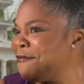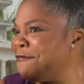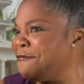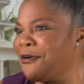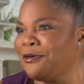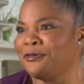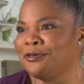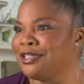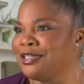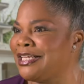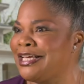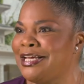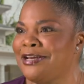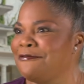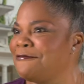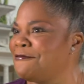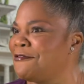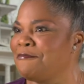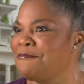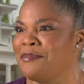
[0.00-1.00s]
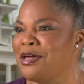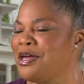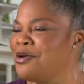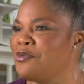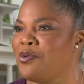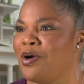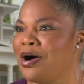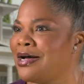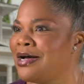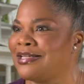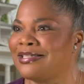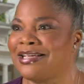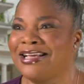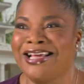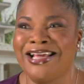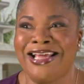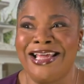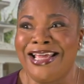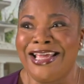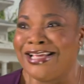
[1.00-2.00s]
first scene for me was,
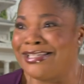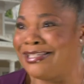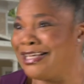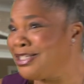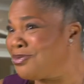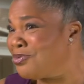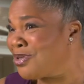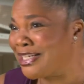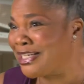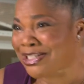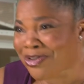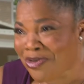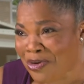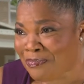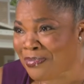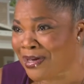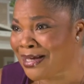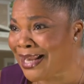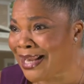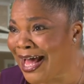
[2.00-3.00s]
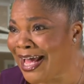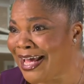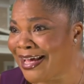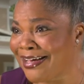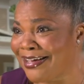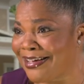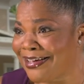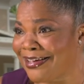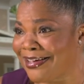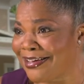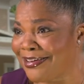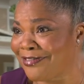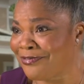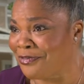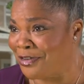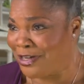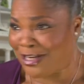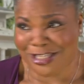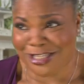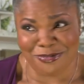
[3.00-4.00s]
is this what it's gonna be like
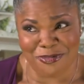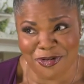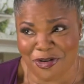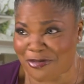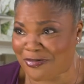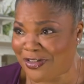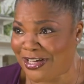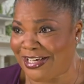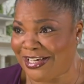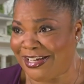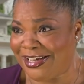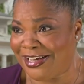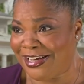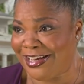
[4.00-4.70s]
for this movie?